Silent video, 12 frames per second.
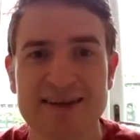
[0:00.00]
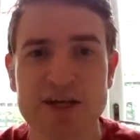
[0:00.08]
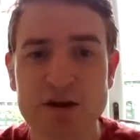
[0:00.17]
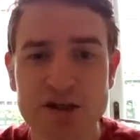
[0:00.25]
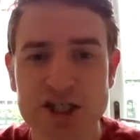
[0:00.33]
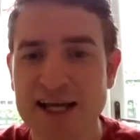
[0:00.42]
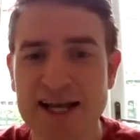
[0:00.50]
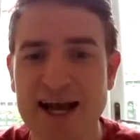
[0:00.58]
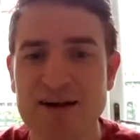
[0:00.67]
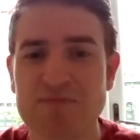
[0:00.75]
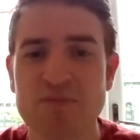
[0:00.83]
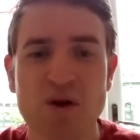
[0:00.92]
they usually
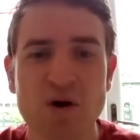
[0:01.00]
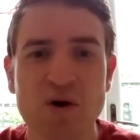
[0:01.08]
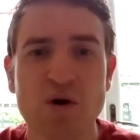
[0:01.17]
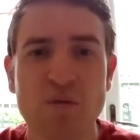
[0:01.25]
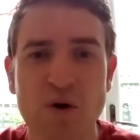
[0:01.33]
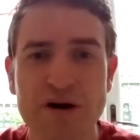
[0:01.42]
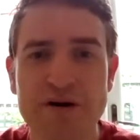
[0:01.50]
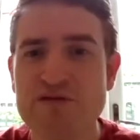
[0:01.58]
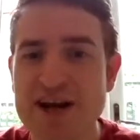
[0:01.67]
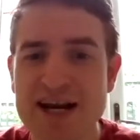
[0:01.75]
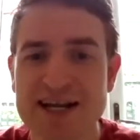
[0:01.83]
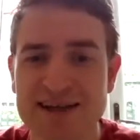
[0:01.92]
get one
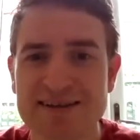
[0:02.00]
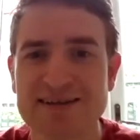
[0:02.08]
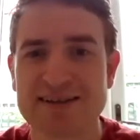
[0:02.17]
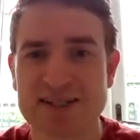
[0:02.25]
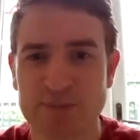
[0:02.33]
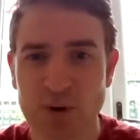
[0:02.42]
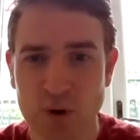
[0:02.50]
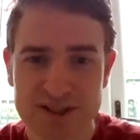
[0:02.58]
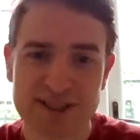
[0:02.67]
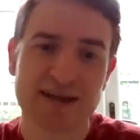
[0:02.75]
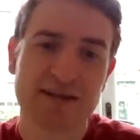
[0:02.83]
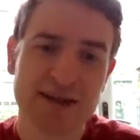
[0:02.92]
reading
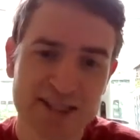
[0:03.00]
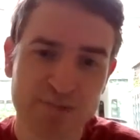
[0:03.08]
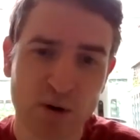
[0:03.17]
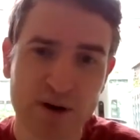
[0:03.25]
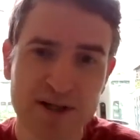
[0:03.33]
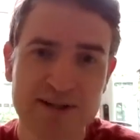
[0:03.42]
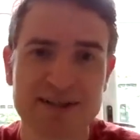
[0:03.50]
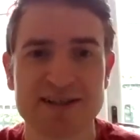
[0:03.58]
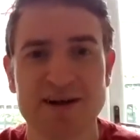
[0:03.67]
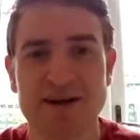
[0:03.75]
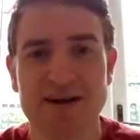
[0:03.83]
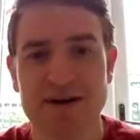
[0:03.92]
supporting this point,
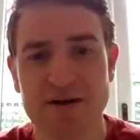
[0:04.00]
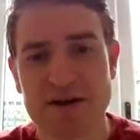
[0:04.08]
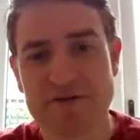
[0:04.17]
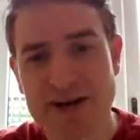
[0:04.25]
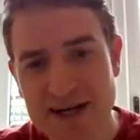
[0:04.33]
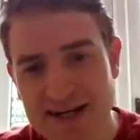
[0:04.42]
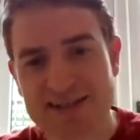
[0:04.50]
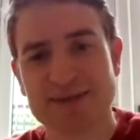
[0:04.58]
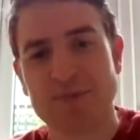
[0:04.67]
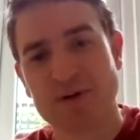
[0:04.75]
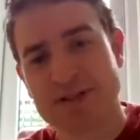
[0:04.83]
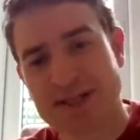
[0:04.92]
another reading
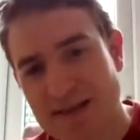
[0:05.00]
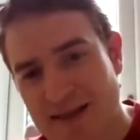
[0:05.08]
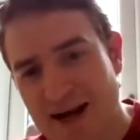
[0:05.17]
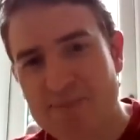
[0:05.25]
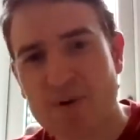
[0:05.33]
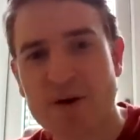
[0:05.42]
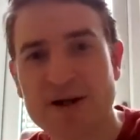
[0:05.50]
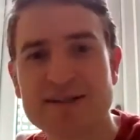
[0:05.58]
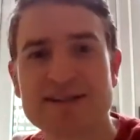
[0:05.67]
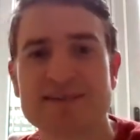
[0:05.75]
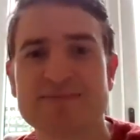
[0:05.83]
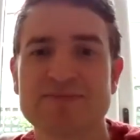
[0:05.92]
supporting that
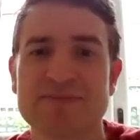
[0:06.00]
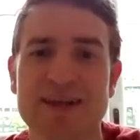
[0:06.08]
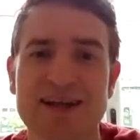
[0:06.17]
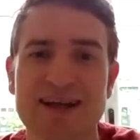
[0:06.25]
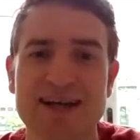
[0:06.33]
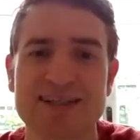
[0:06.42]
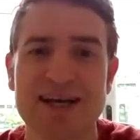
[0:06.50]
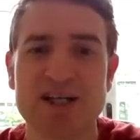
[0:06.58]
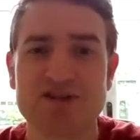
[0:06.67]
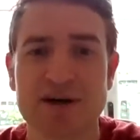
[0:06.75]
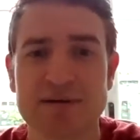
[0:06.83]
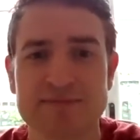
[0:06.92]
point,
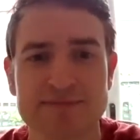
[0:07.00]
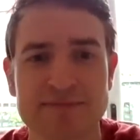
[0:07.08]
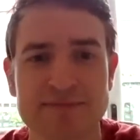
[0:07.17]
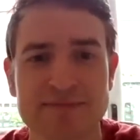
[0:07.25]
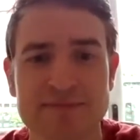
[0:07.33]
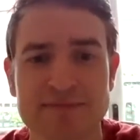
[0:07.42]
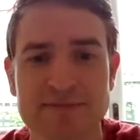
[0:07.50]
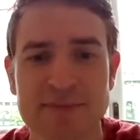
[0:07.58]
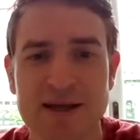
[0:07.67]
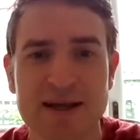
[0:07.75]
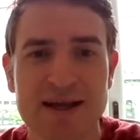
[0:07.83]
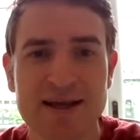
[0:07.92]
etc.
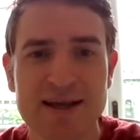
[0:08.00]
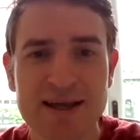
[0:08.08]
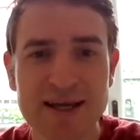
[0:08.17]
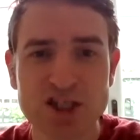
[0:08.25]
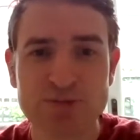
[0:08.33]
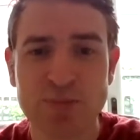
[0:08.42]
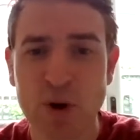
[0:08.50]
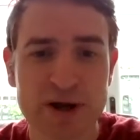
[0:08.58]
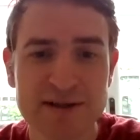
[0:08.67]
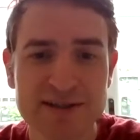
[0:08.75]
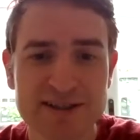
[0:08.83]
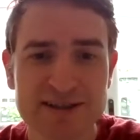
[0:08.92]
Each
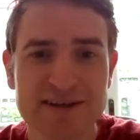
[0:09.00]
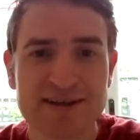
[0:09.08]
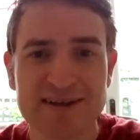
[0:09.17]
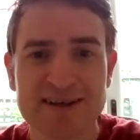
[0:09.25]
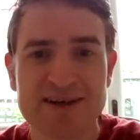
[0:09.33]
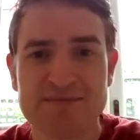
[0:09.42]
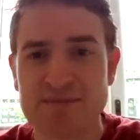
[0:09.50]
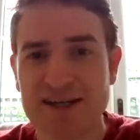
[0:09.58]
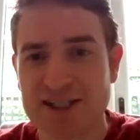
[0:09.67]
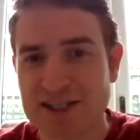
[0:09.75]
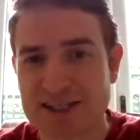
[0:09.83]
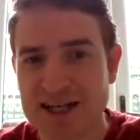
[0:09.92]
point
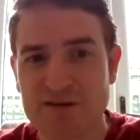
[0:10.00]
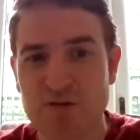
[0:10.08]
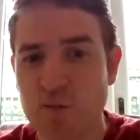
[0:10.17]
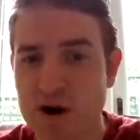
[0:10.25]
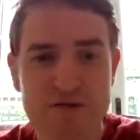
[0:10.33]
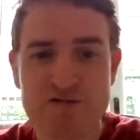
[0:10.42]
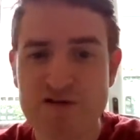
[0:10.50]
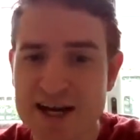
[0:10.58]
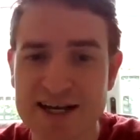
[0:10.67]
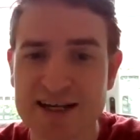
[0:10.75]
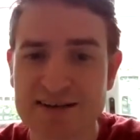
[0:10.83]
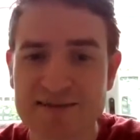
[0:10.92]
might just have one
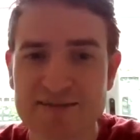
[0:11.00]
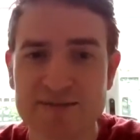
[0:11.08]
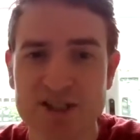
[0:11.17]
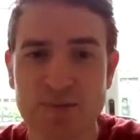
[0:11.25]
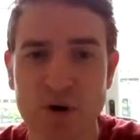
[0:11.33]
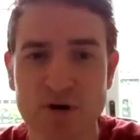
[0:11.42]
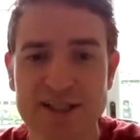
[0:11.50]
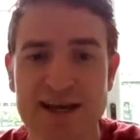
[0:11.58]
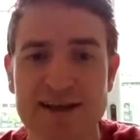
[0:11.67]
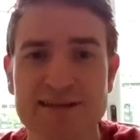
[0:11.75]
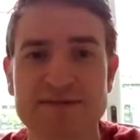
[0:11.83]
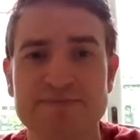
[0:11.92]
reading supporting
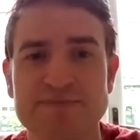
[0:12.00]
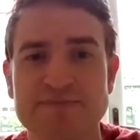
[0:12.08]
it.